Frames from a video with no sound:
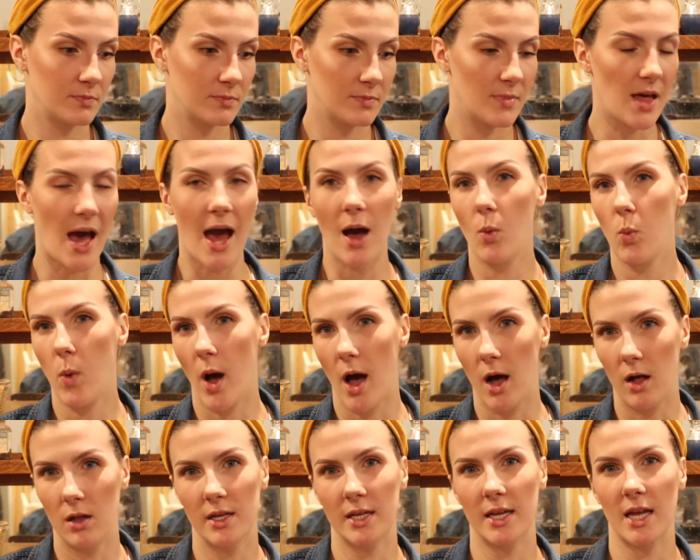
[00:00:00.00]
that
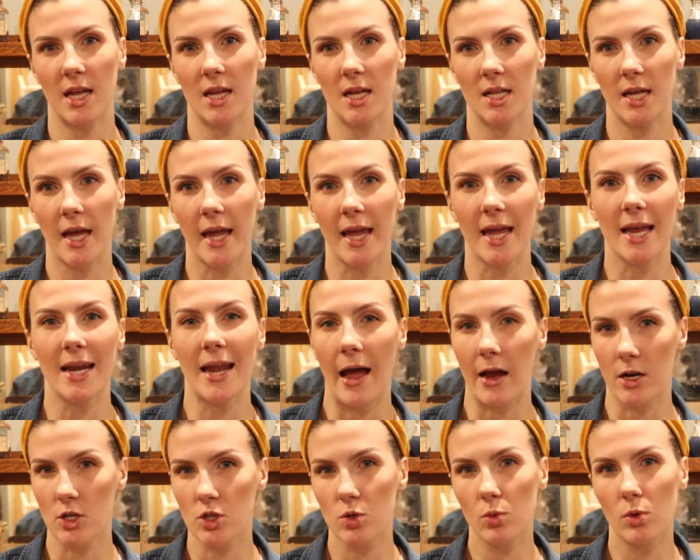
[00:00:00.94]
well and get like an
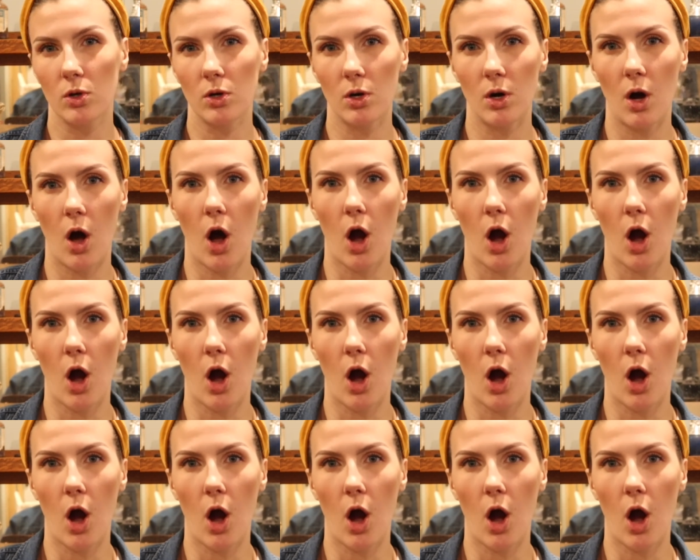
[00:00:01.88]
actual